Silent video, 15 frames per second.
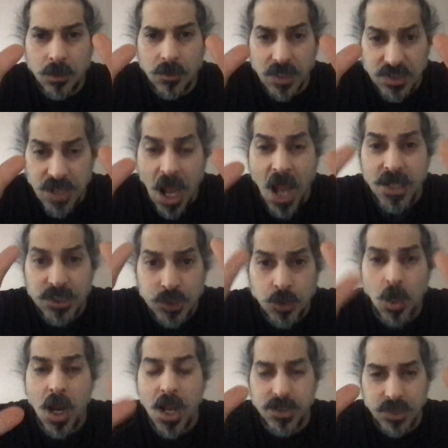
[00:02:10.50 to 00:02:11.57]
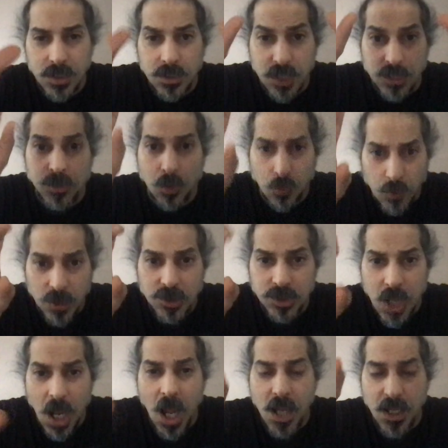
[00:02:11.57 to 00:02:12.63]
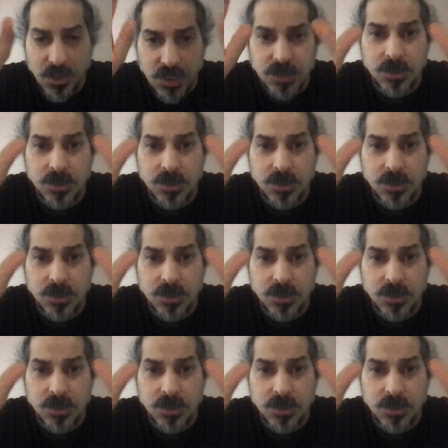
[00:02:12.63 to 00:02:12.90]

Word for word: This guy is crazy. This rich guy and